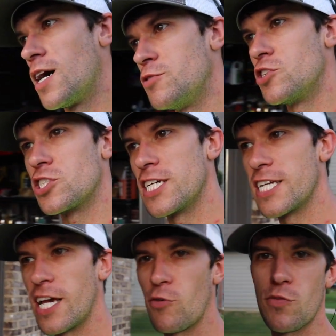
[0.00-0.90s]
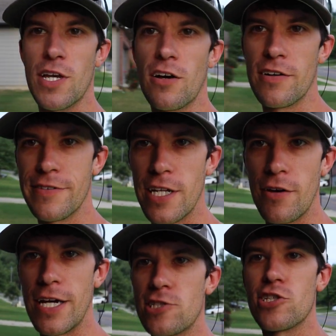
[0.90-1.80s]
You just need to get with me on
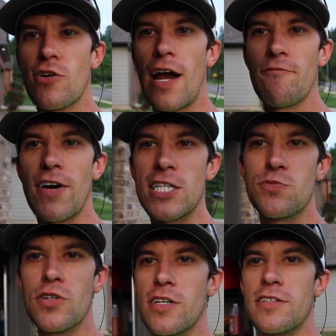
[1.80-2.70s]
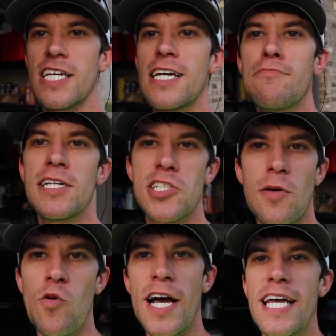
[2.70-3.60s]
Instagram, Facebook, DM me
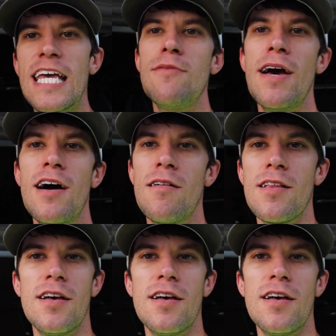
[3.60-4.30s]
some way, email,